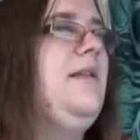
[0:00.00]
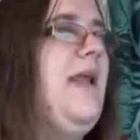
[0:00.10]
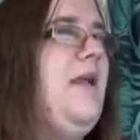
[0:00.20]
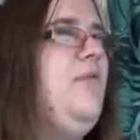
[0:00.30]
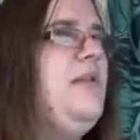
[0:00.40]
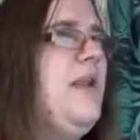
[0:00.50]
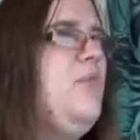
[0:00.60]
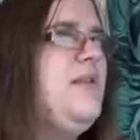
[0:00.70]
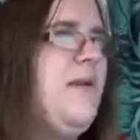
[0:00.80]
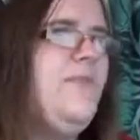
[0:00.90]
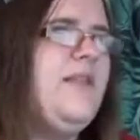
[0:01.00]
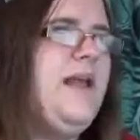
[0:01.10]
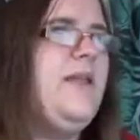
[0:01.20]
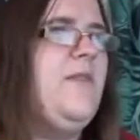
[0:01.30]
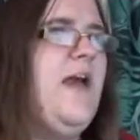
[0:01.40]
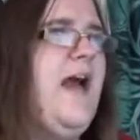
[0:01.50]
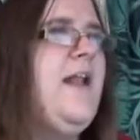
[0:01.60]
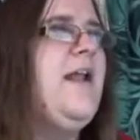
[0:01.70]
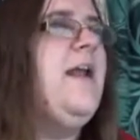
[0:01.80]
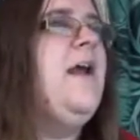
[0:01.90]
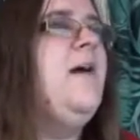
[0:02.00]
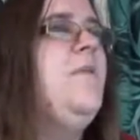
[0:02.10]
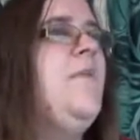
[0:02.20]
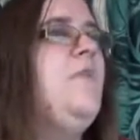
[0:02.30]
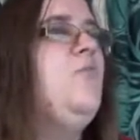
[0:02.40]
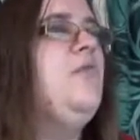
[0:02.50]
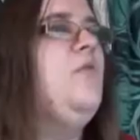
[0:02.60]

yeah, it was something like that. And then there was a